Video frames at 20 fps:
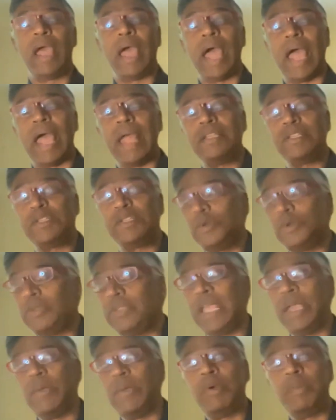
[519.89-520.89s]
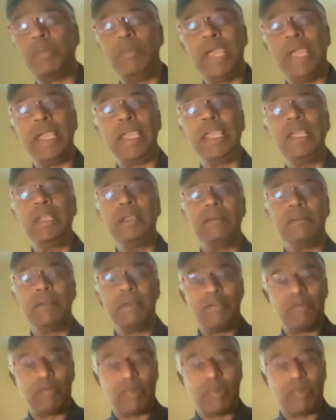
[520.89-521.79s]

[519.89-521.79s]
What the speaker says: And so they were making,